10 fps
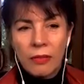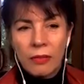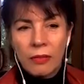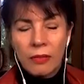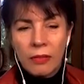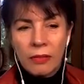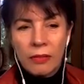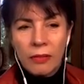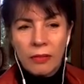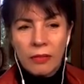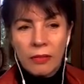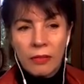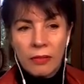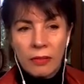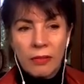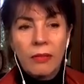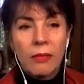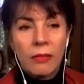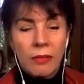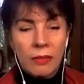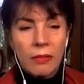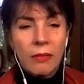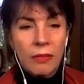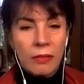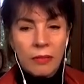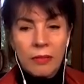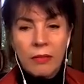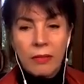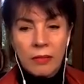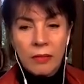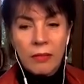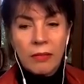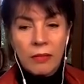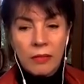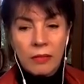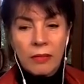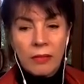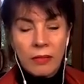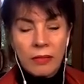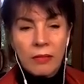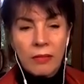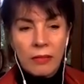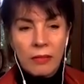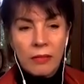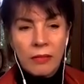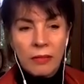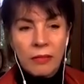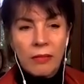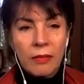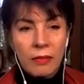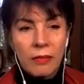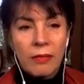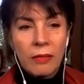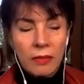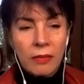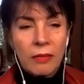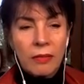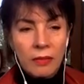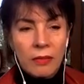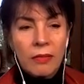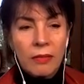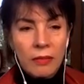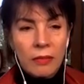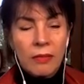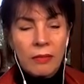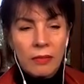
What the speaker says: (not speaking)